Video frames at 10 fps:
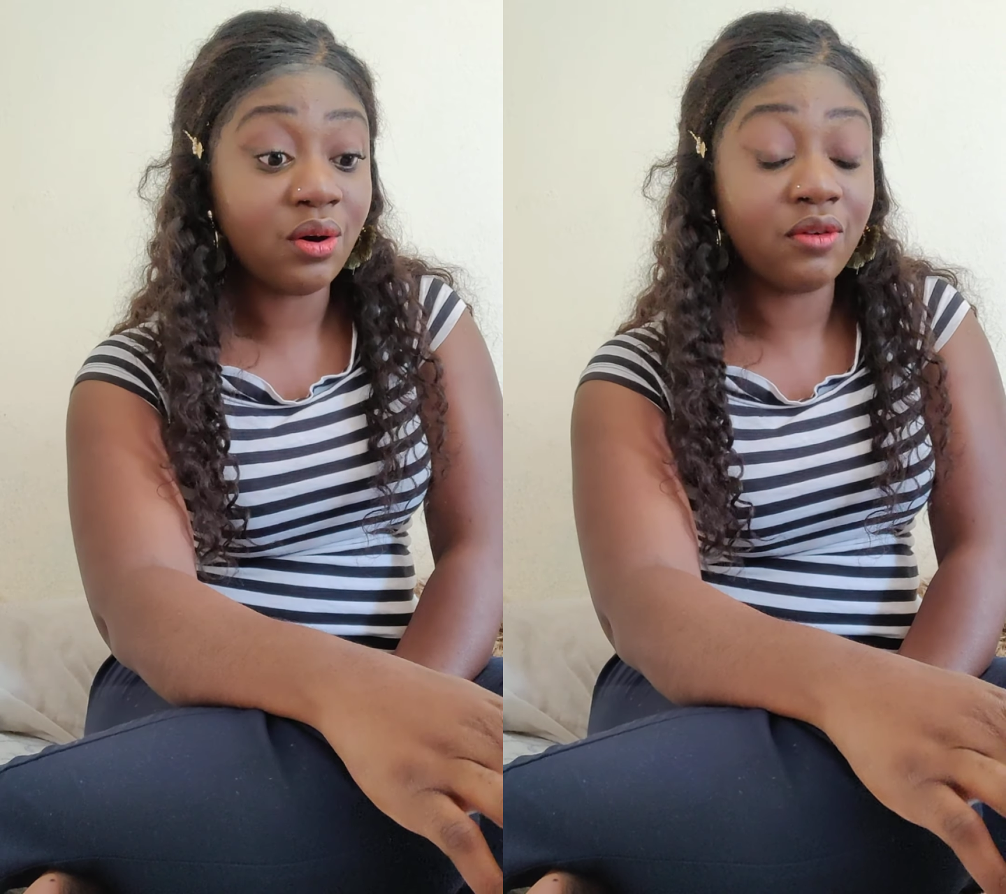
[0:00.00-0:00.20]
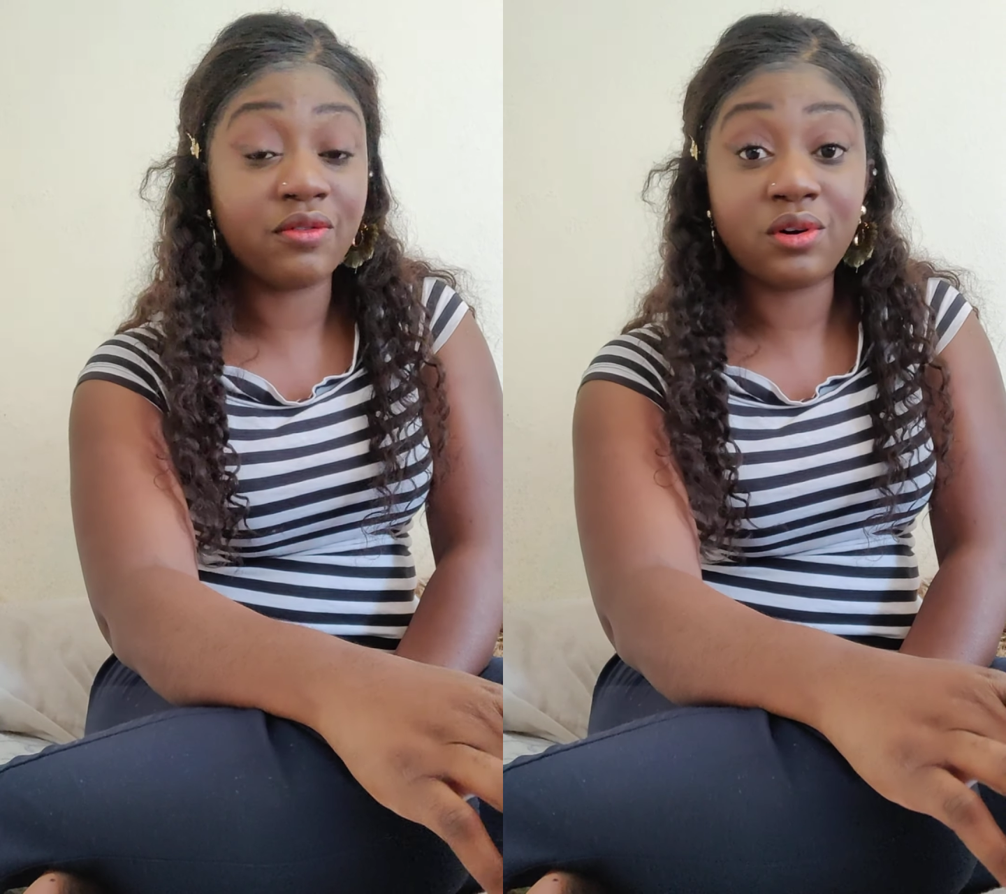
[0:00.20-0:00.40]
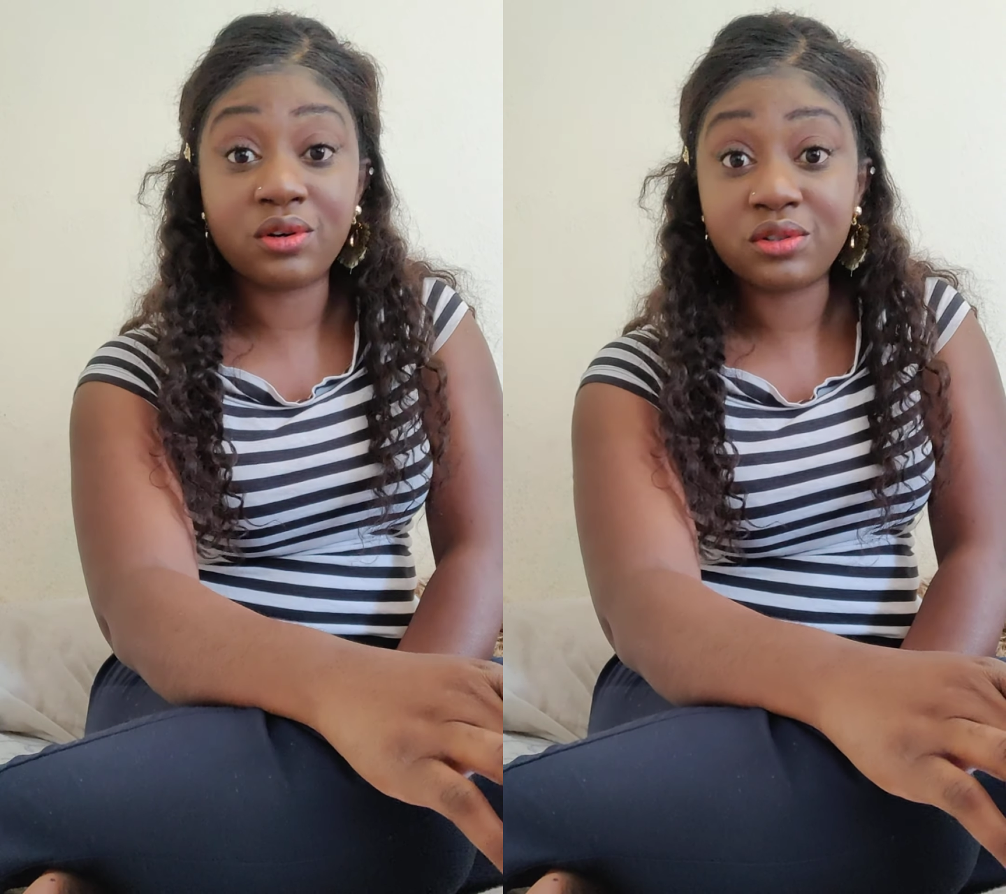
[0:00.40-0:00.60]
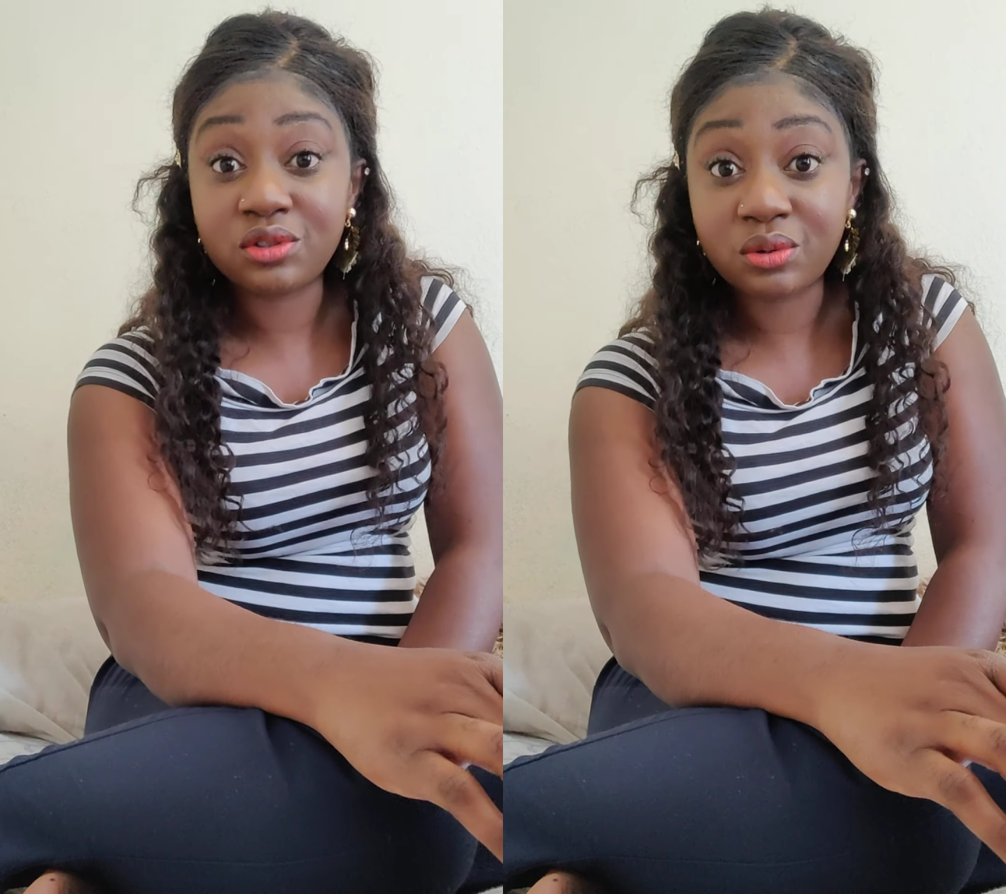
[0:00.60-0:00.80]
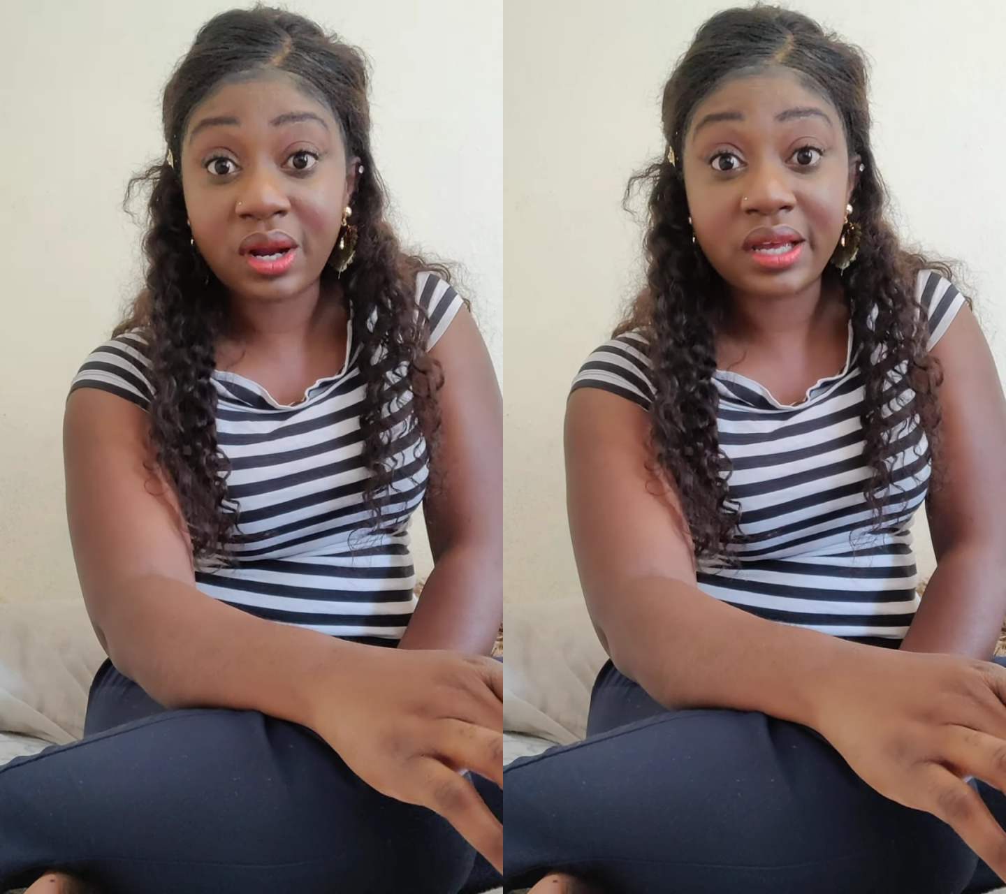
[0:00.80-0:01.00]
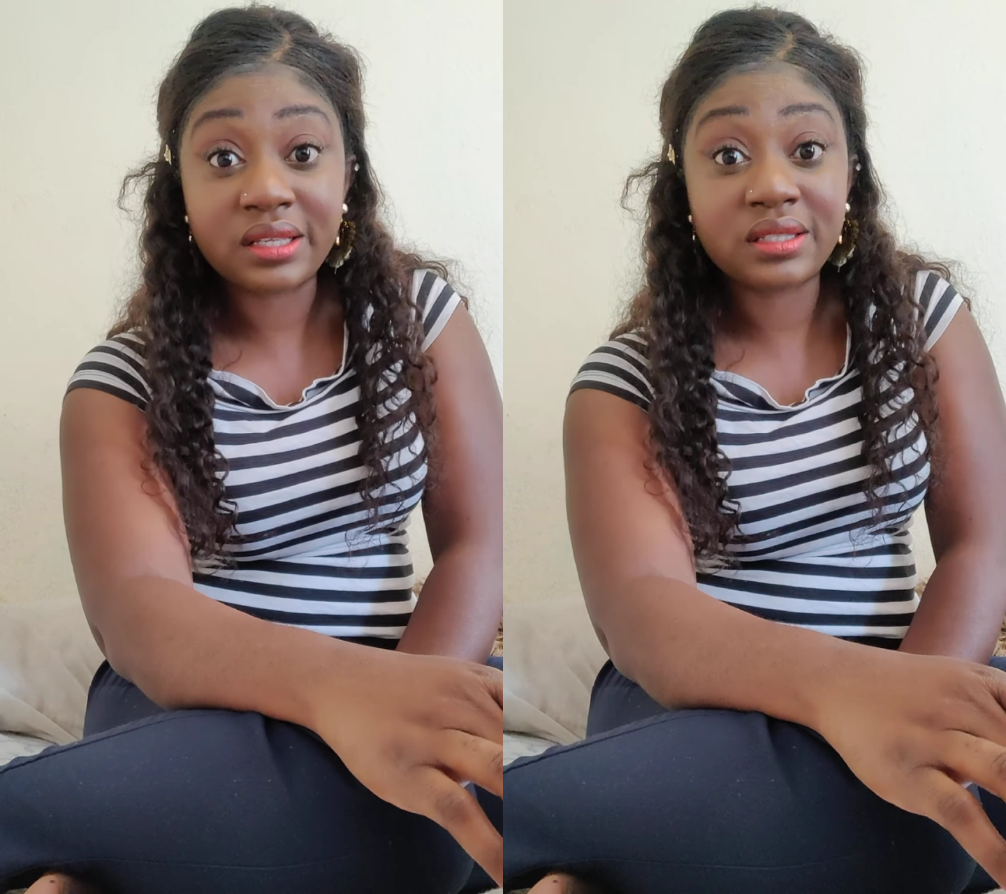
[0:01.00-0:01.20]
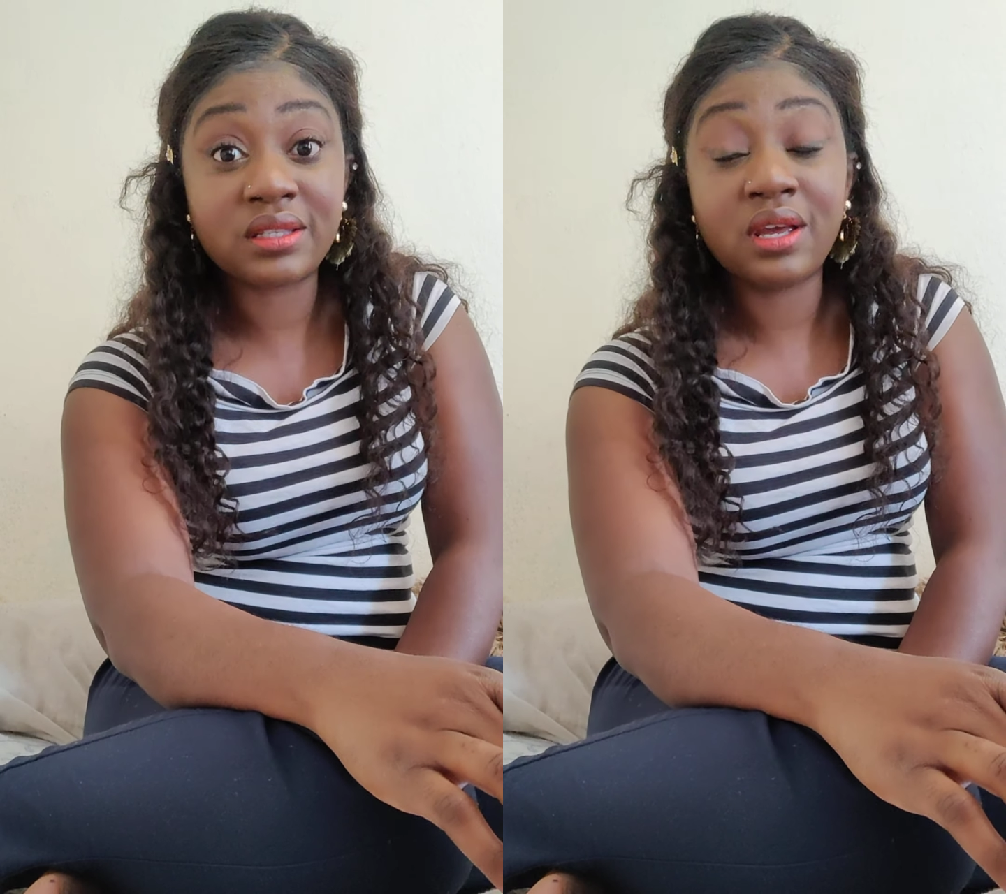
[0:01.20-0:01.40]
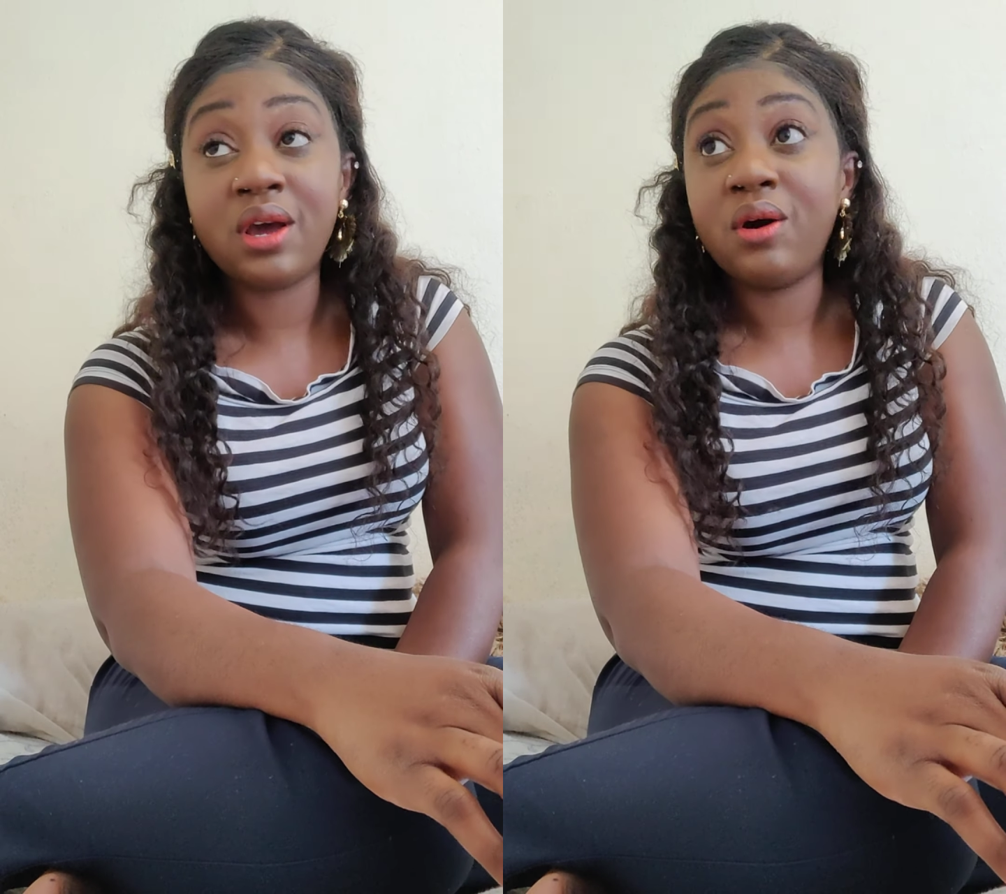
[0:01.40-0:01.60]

of contrast,